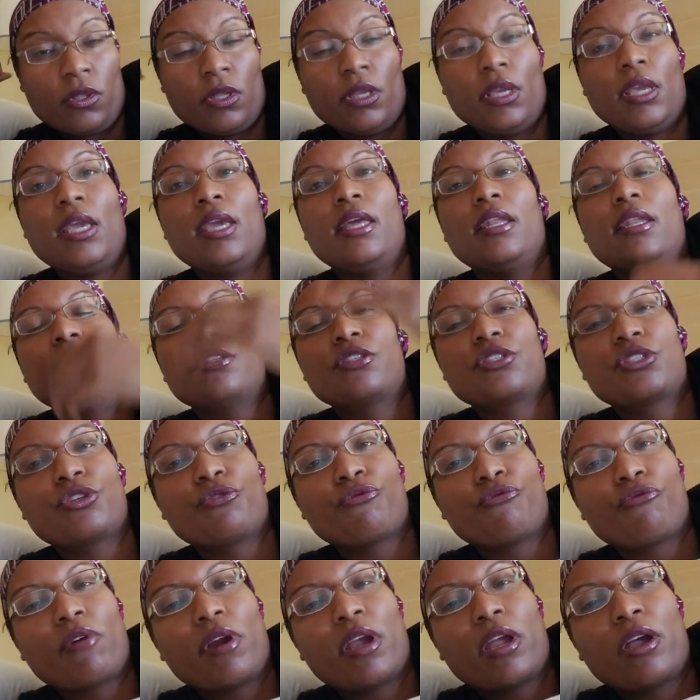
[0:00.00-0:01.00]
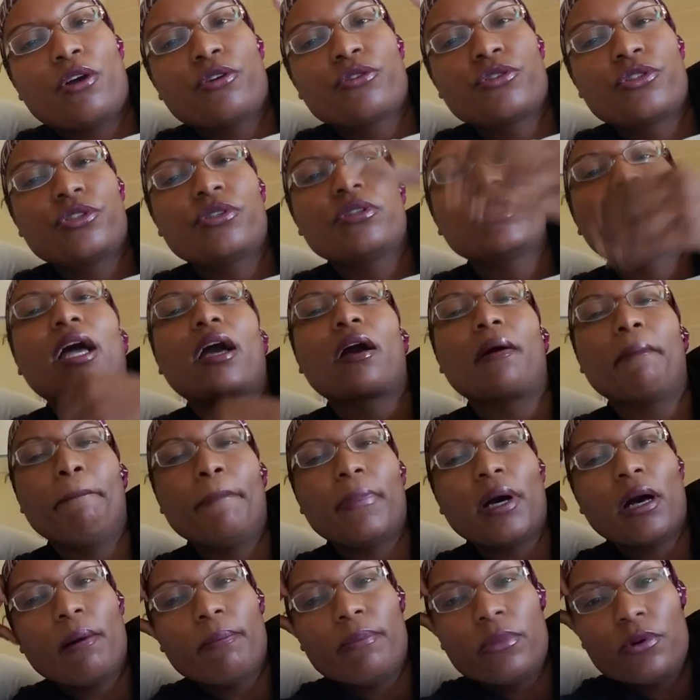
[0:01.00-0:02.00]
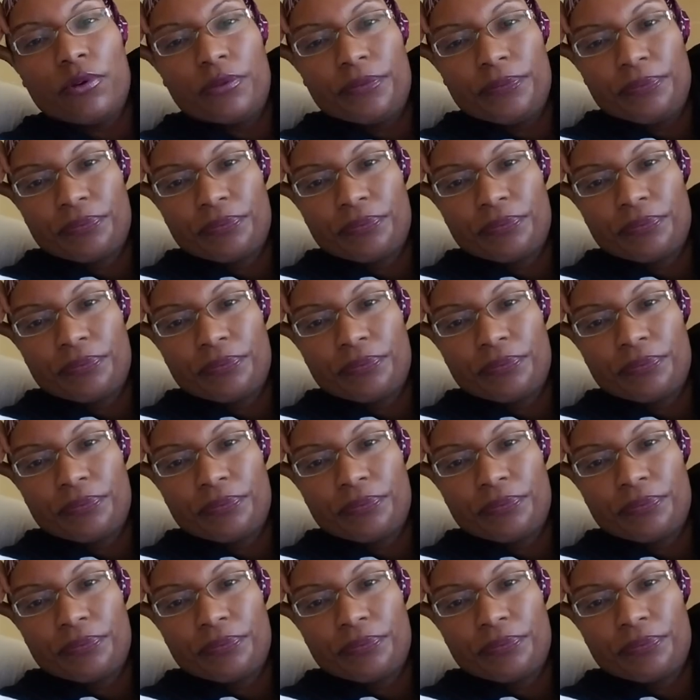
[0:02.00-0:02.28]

and it surrounds you like a bubble.